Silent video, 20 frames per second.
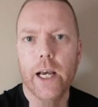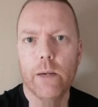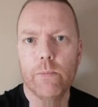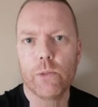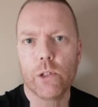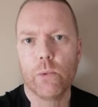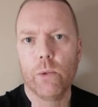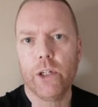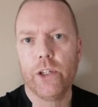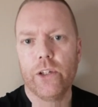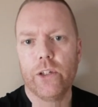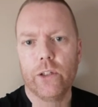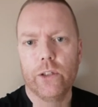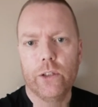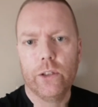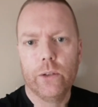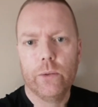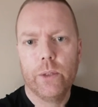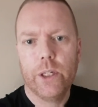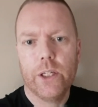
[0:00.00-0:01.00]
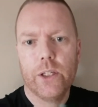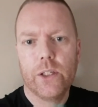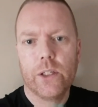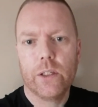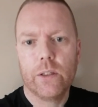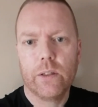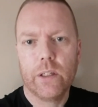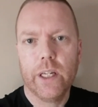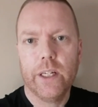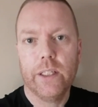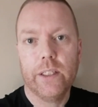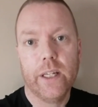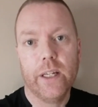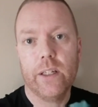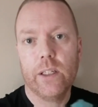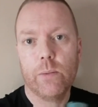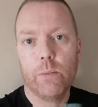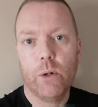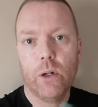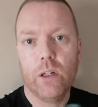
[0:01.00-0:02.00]
So what you could do is get a
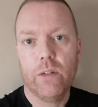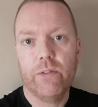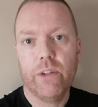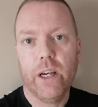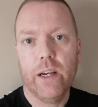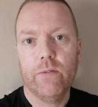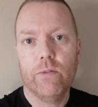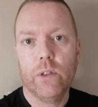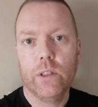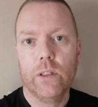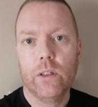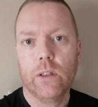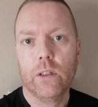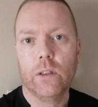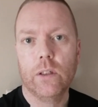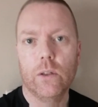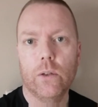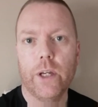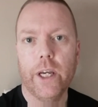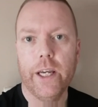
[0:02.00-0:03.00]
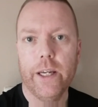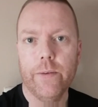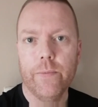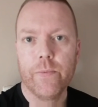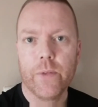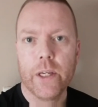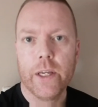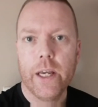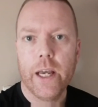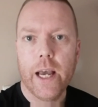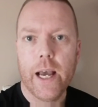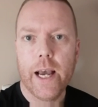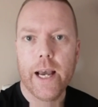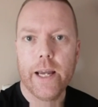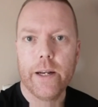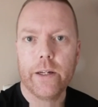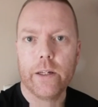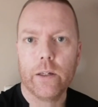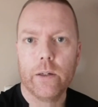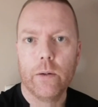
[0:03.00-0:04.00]
tennis ball if you have one, okay?
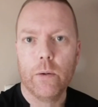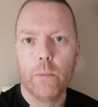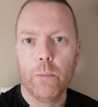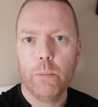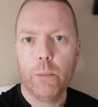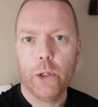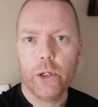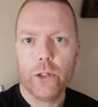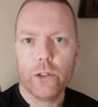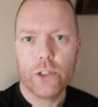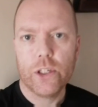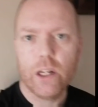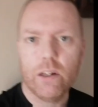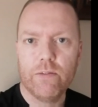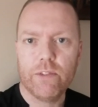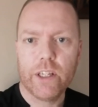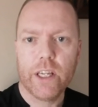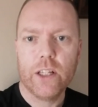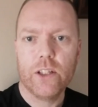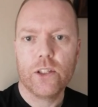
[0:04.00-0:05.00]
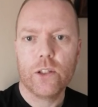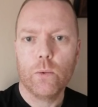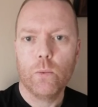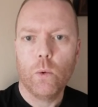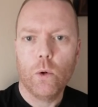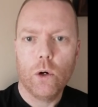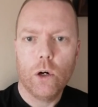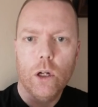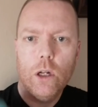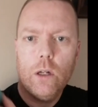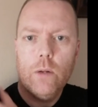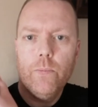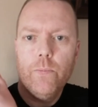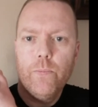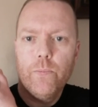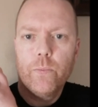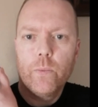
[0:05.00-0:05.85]
And put yourself against the wall.